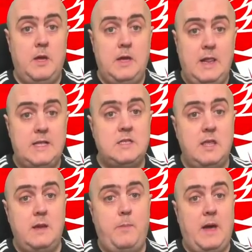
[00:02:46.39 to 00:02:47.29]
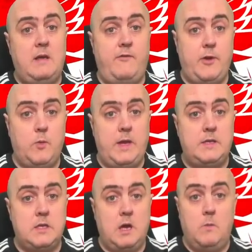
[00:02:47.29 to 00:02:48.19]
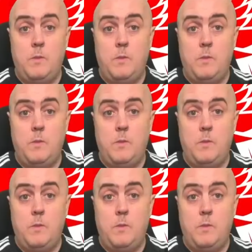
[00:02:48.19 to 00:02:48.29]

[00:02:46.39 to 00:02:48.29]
let's think back a few weeks ago.